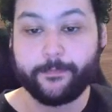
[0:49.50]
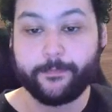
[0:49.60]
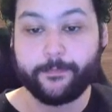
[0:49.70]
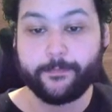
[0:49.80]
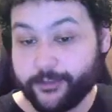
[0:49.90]

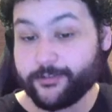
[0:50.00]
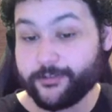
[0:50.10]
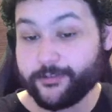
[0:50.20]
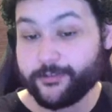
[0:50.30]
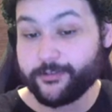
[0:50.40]
can use
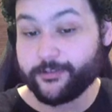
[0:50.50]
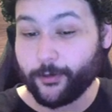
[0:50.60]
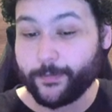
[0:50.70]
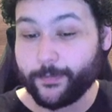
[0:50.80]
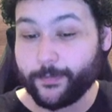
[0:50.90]
them in battle,
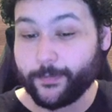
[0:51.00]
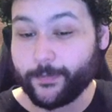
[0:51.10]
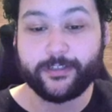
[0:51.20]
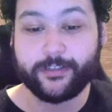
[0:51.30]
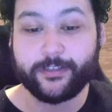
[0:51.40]
but you can't
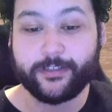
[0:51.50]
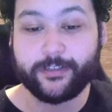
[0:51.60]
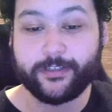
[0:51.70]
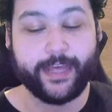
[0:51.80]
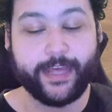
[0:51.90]
actually
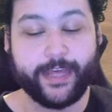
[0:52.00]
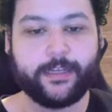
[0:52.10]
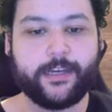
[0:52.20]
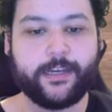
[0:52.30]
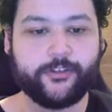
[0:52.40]
battle them.
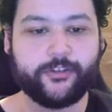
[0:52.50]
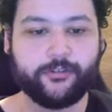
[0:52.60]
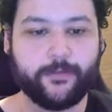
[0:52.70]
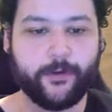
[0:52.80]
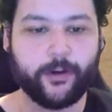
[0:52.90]
You just
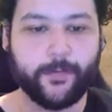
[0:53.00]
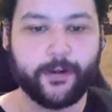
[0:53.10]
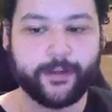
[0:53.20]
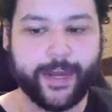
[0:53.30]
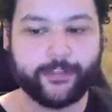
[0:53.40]
throw a Pokeball
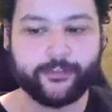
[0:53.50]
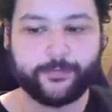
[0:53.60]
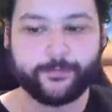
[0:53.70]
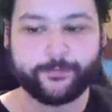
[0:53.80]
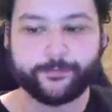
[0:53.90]
and catch
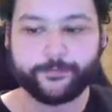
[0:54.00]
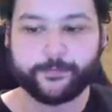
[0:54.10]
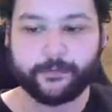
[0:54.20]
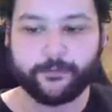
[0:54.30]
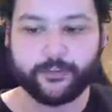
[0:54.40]
them,
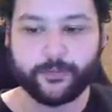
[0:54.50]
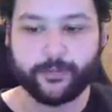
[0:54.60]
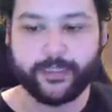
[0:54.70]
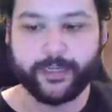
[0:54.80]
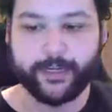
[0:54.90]
which is
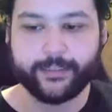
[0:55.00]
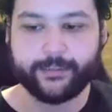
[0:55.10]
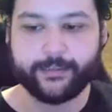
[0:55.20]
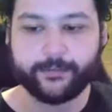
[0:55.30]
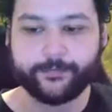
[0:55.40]
pretty
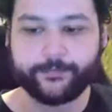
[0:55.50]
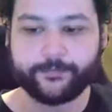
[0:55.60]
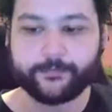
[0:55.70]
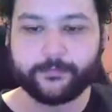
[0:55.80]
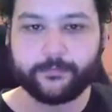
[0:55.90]
nice.
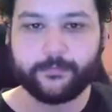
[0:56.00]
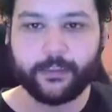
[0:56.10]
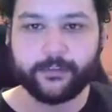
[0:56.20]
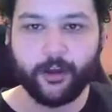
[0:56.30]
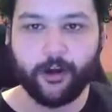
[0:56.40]

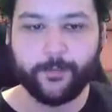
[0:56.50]
The hard